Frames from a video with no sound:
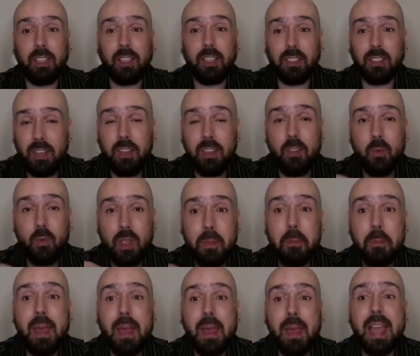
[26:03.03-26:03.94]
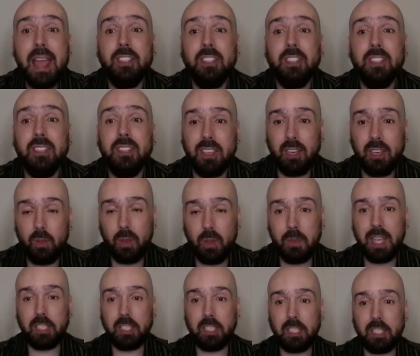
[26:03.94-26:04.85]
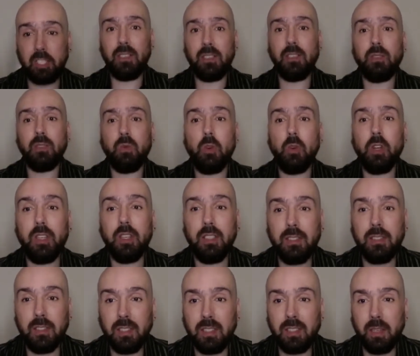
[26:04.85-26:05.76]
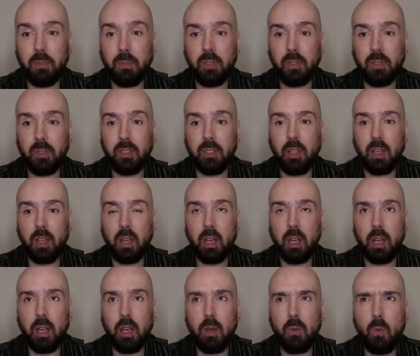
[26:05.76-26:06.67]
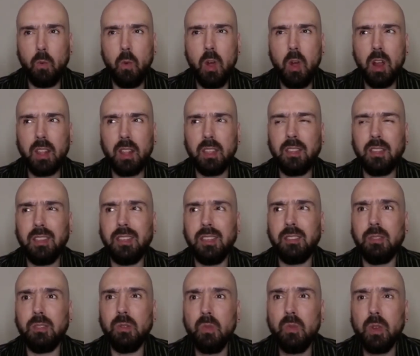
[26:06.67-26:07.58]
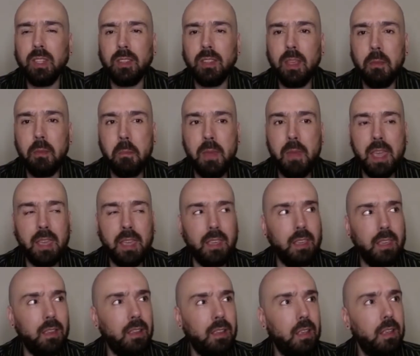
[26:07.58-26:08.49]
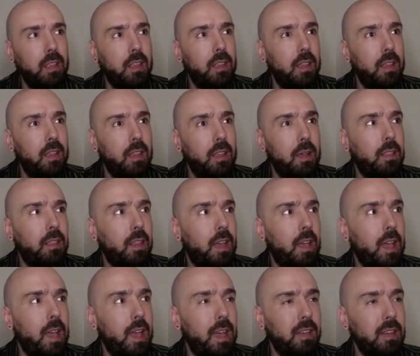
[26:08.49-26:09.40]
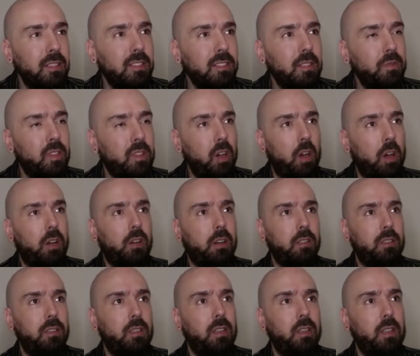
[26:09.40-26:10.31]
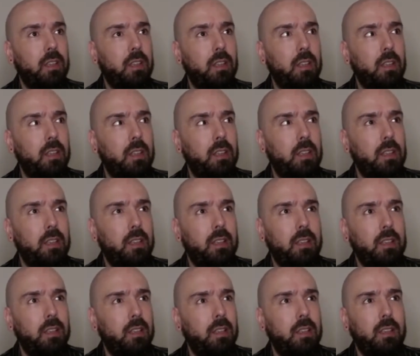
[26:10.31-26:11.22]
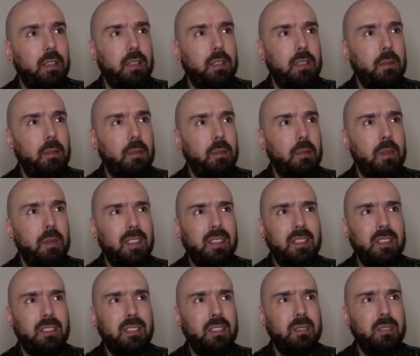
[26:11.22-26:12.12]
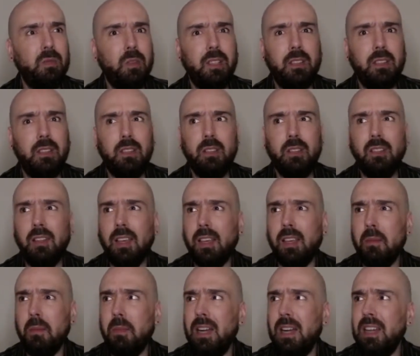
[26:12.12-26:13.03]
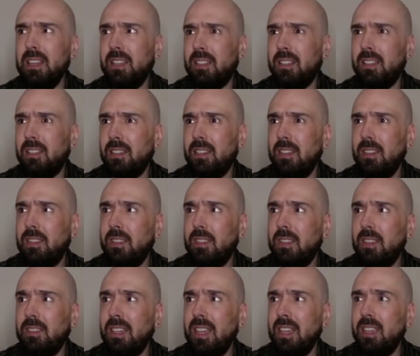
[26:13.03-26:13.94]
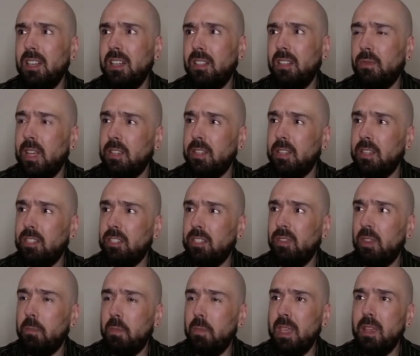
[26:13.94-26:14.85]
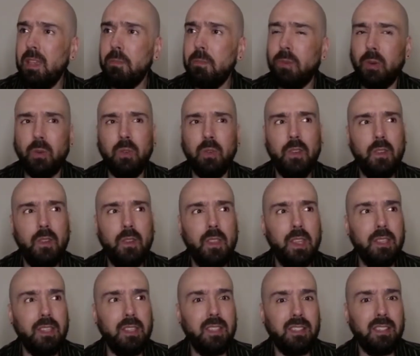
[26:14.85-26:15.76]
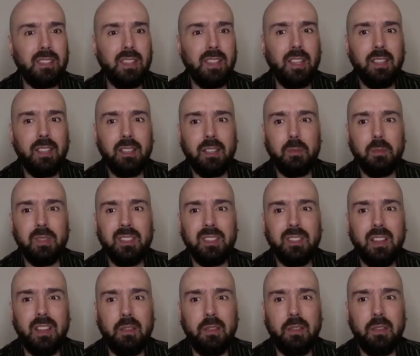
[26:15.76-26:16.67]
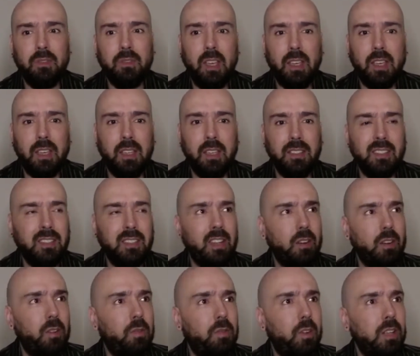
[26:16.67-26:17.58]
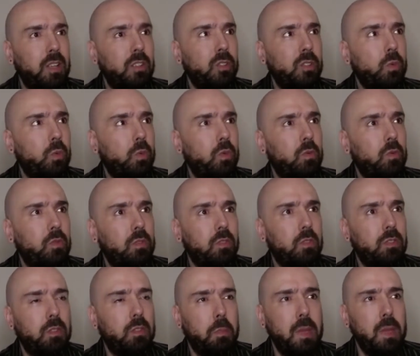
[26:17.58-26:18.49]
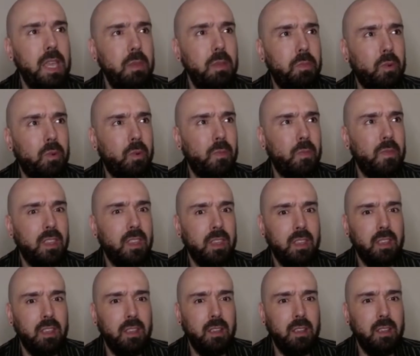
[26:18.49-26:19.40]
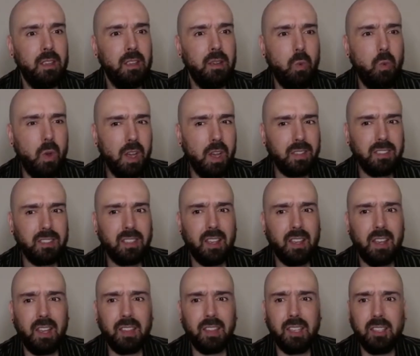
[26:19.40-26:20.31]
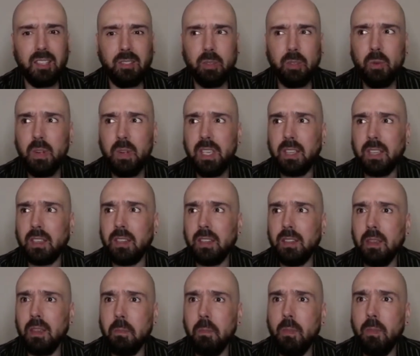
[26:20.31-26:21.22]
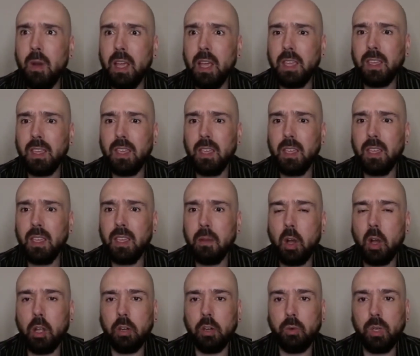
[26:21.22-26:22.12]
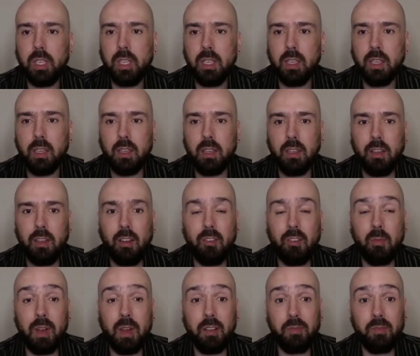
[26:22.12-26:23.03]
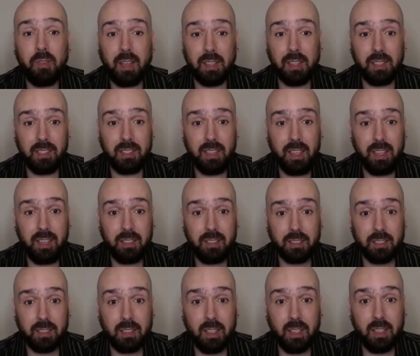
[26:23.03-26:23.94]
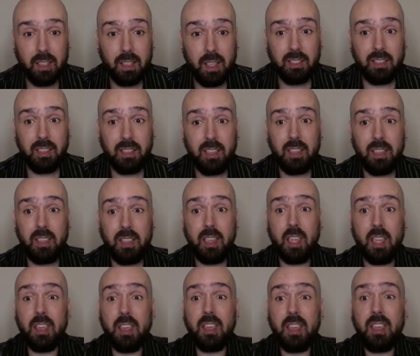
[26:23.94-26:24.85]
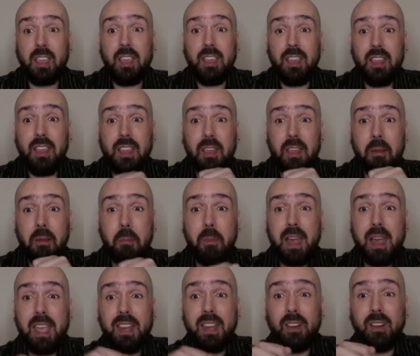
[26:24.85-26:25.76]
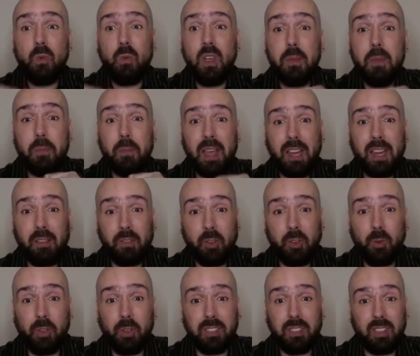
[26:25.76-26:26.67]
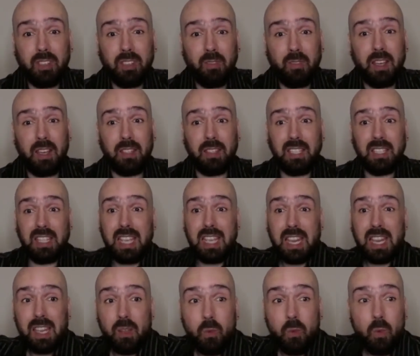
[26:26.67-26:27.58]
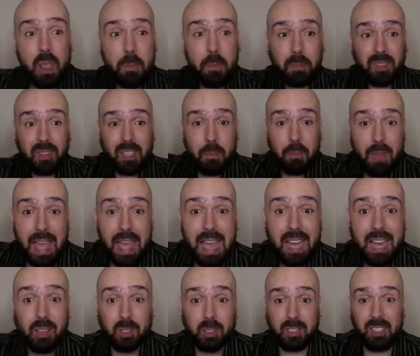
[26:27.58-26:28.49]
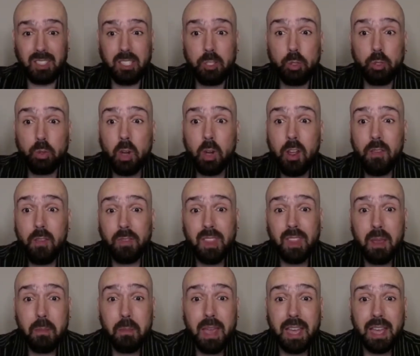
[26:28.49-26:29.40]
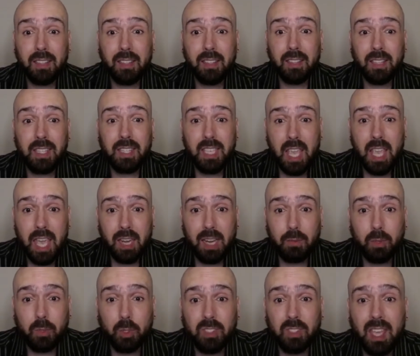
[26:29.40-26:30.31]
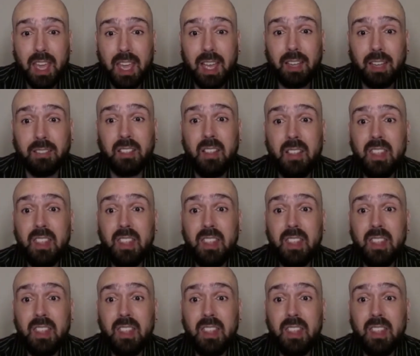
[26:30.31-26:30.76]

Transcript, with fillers: can you imagine this? Can you imagine Jesus walking into the temple and going, what are they doing? They're making the house of God, they're making this into like a market. They're taking advantage of the people. They're selling them stuff so they can sacrifice to people. What are they doing? They're making a mockery of my Father's house. So he made a whip out of cords he found, and then he whipped them out. He drove them out and the animals out,